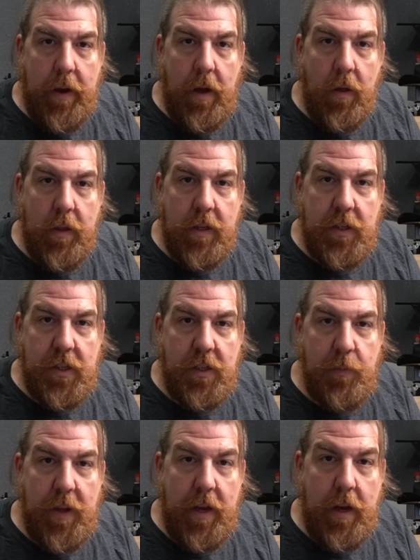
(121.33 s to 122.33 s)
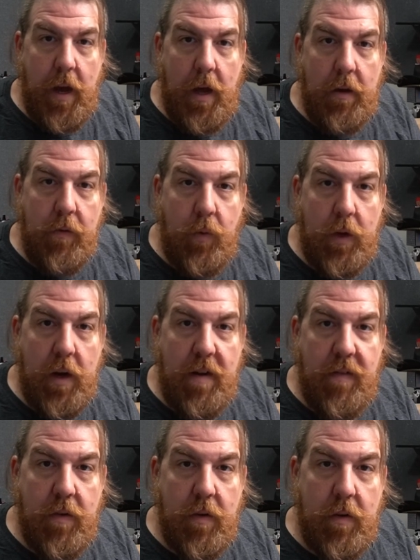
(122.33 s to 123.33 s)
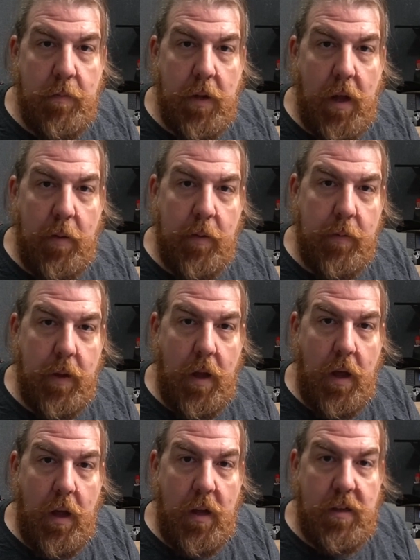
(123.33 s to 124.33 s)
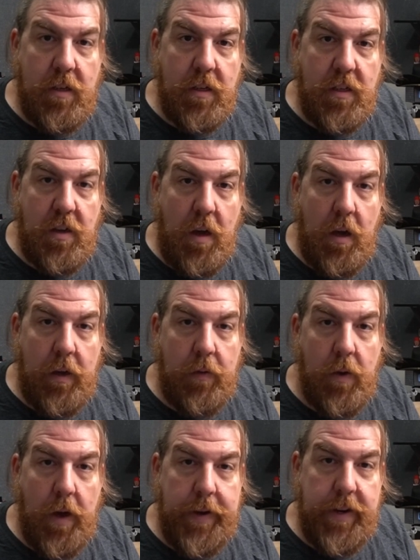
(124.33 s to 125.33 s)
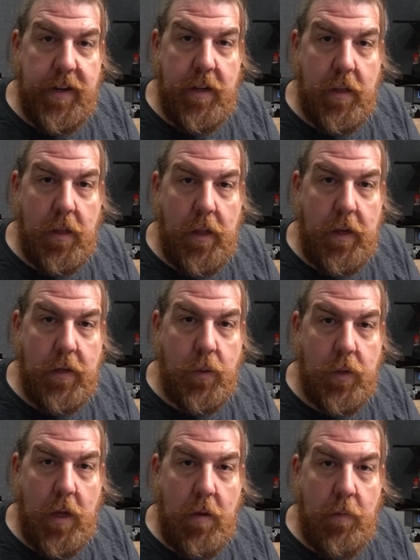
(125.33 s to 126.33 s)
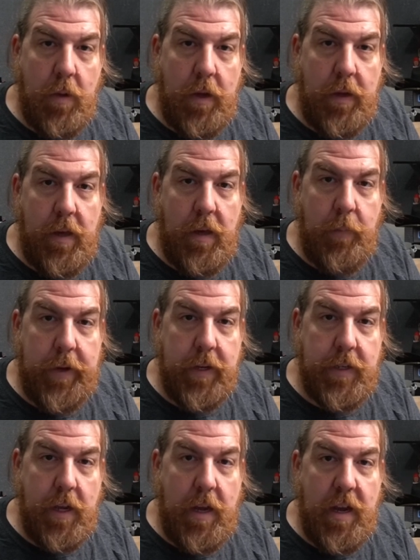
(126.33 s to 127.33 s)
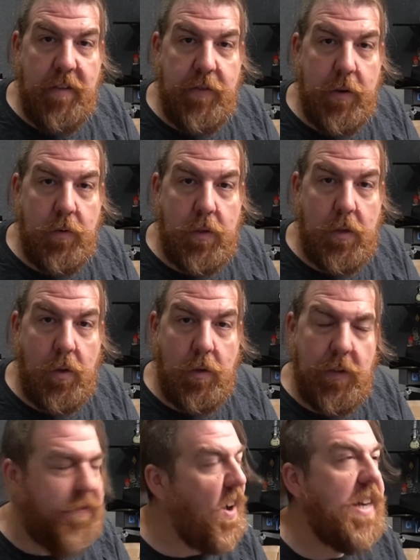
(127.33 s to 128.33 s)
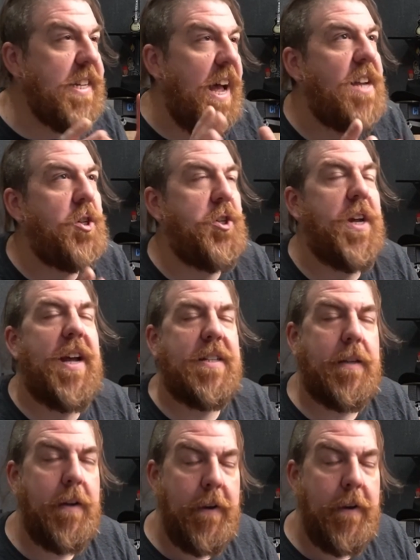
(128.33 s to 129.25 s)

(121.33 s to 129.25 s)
how this is made out of whatever and blah, blah, blah, and just talking right into the lens without blinking because I have no souls. Fuck that shit.